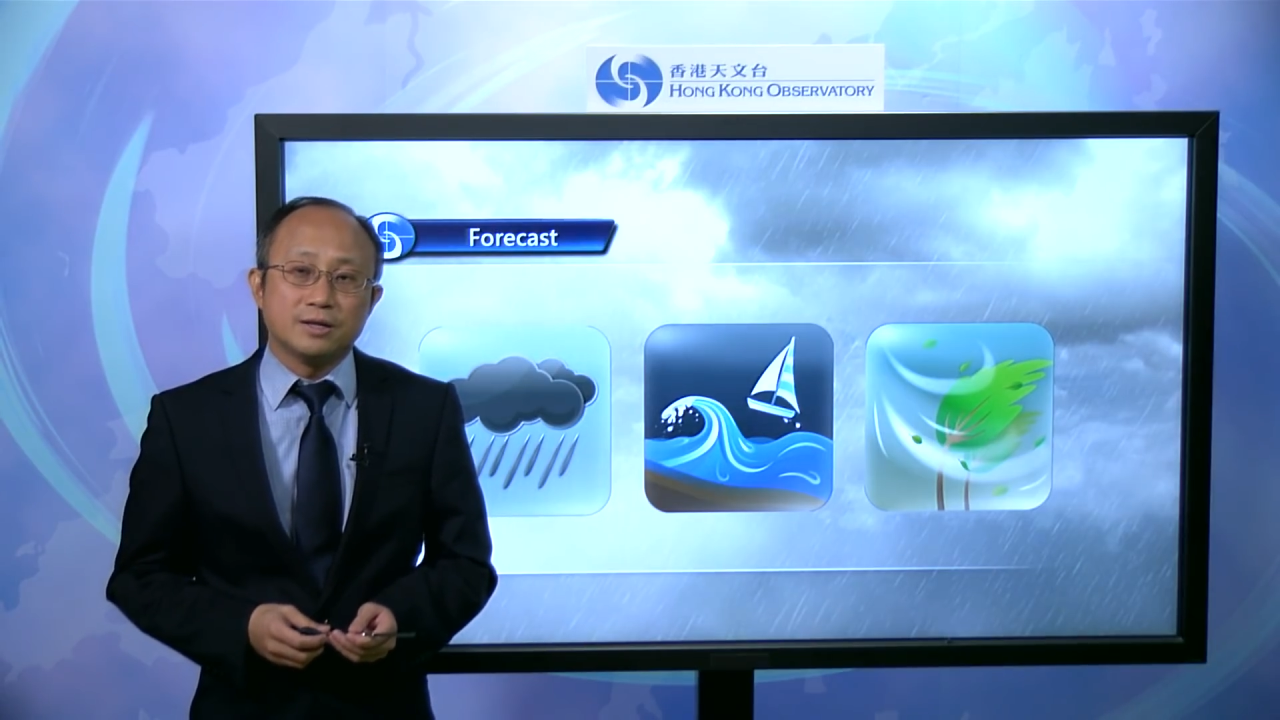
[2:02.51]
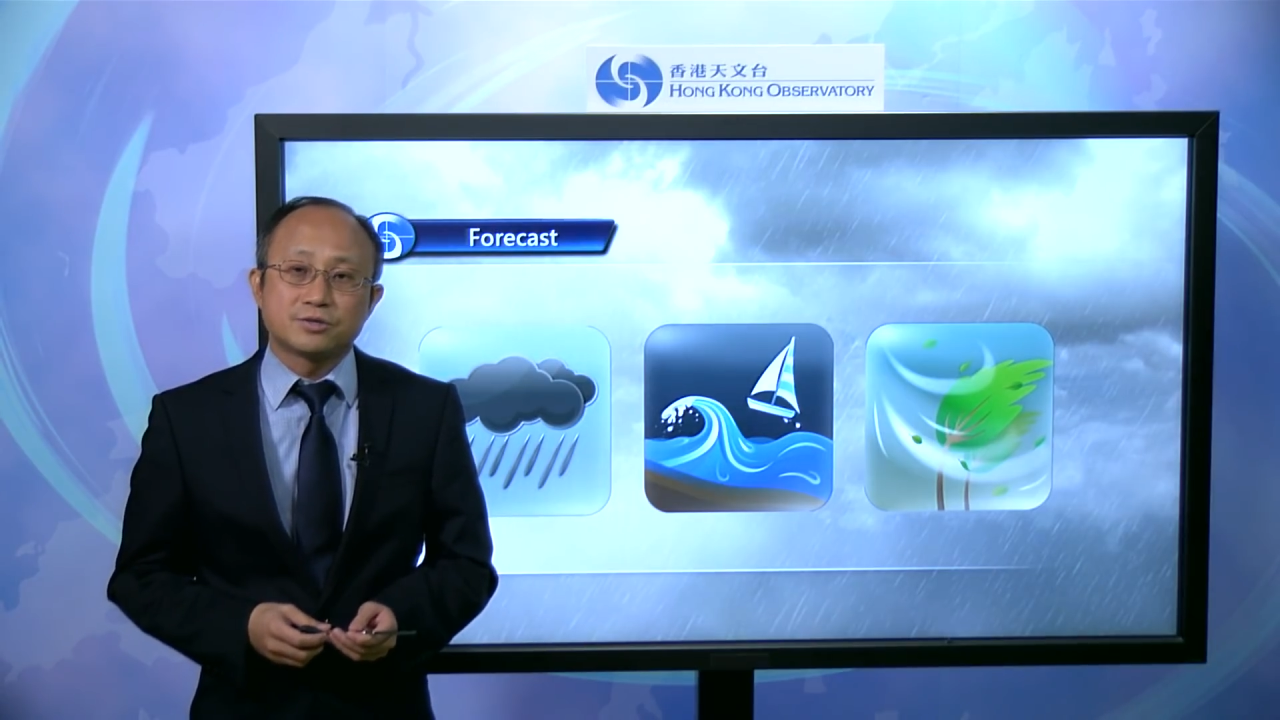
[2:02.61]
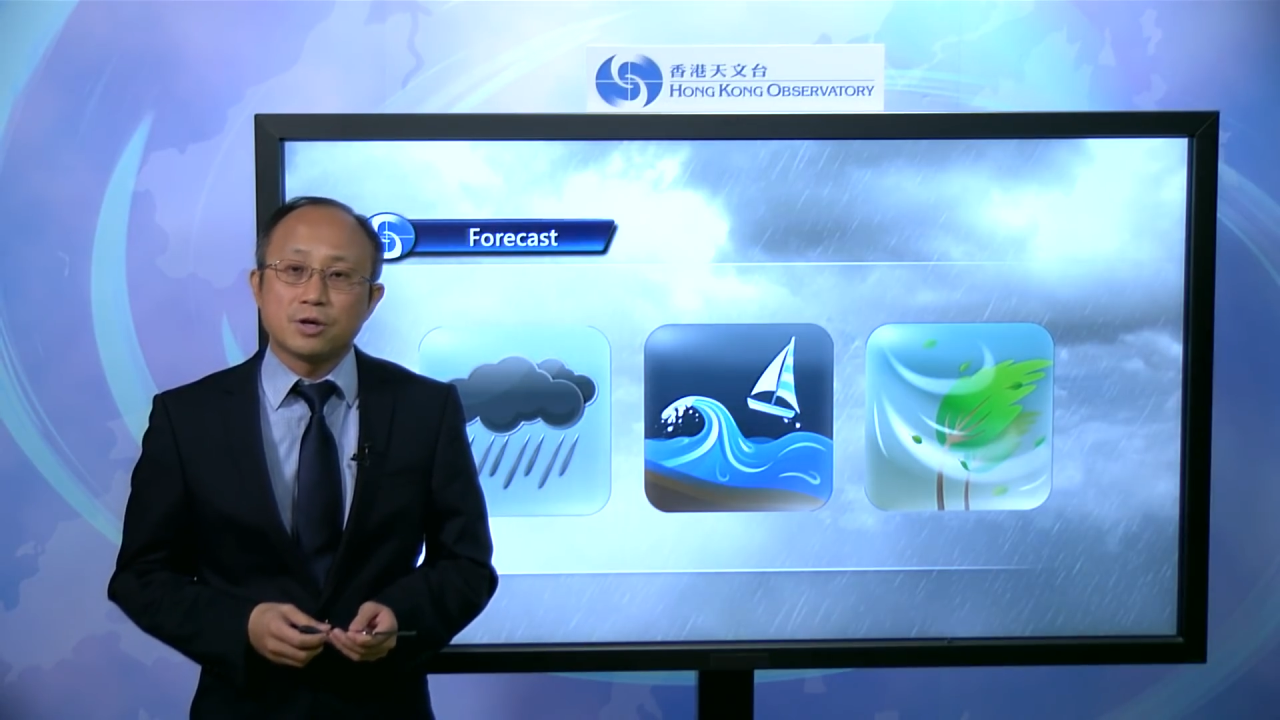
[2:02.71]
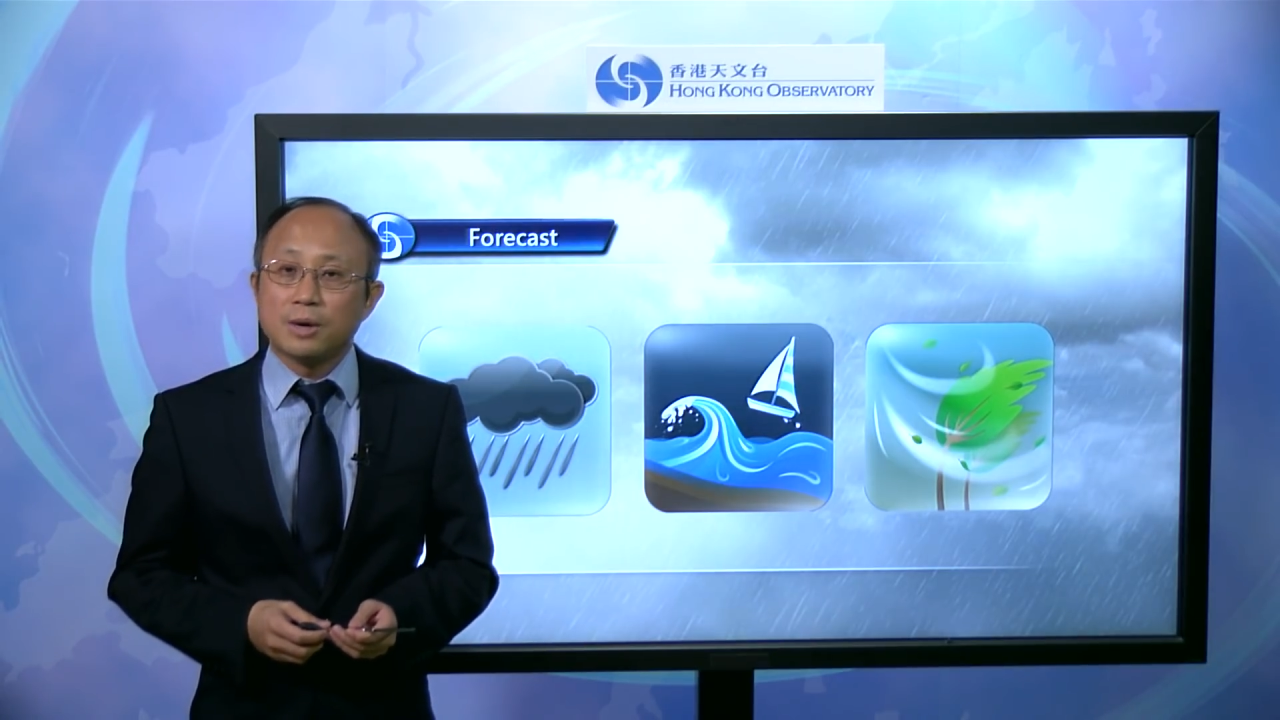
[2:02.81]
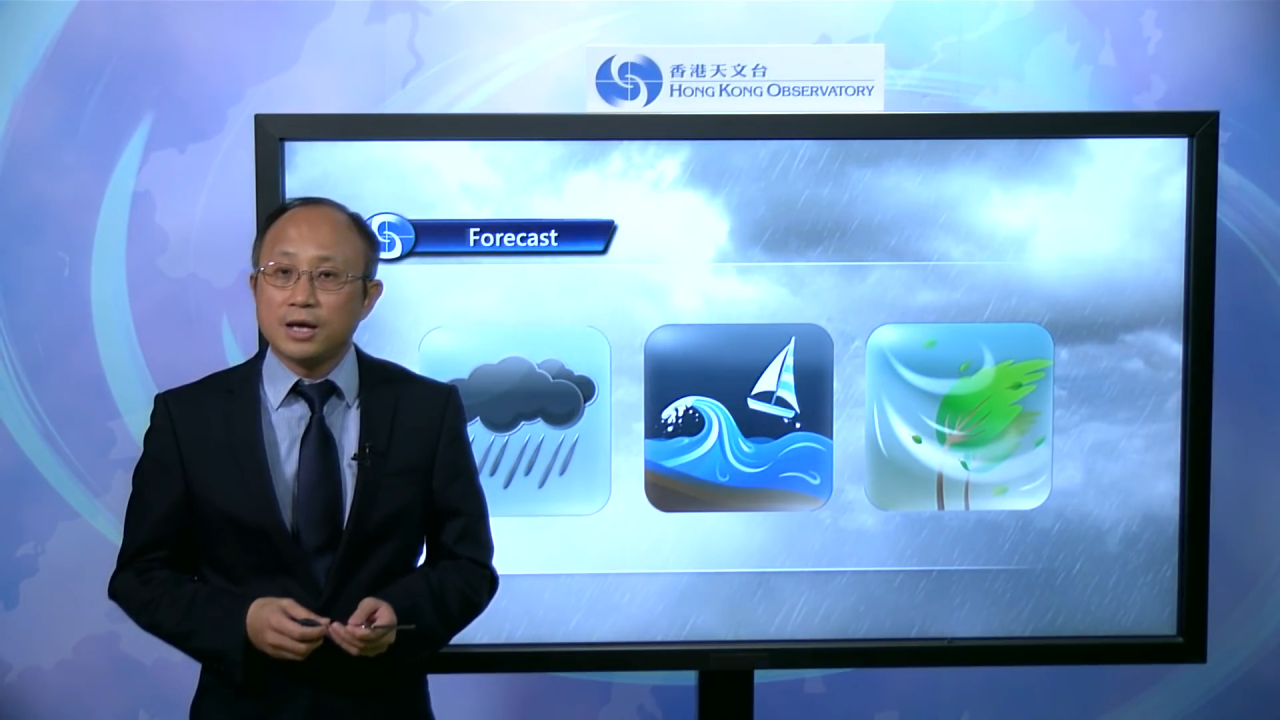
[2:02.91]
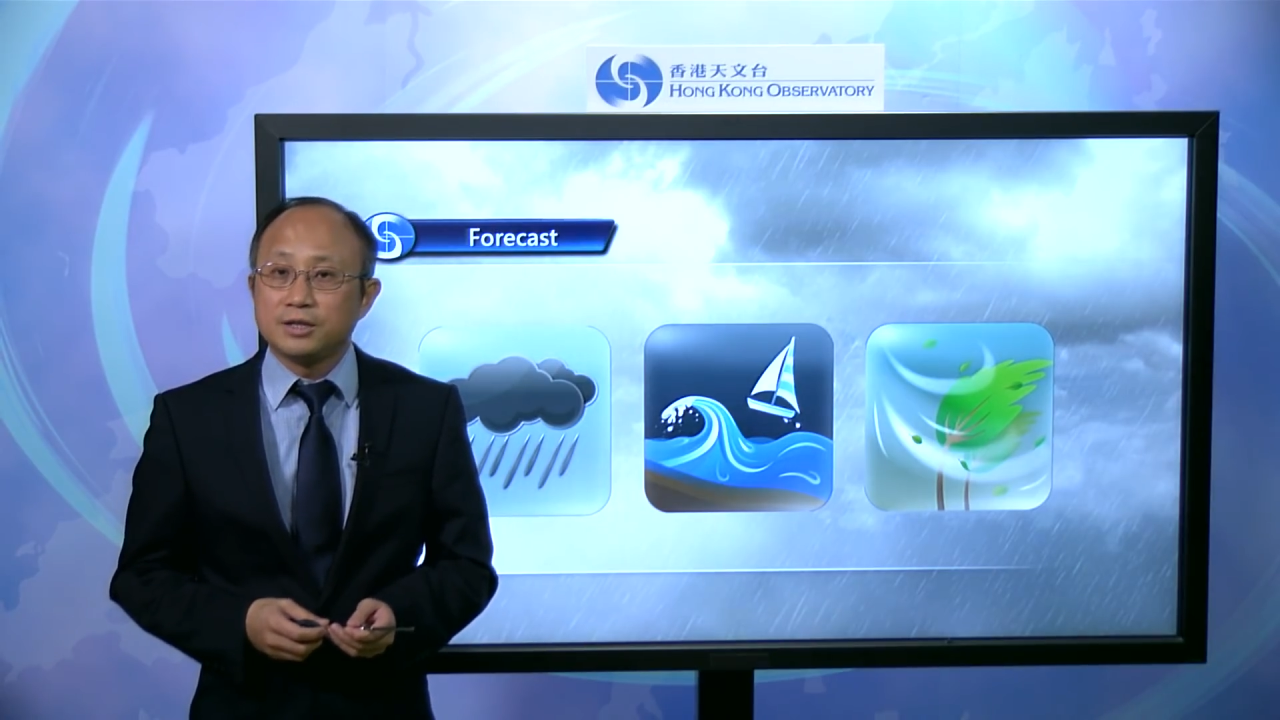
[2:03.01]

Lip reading: and stop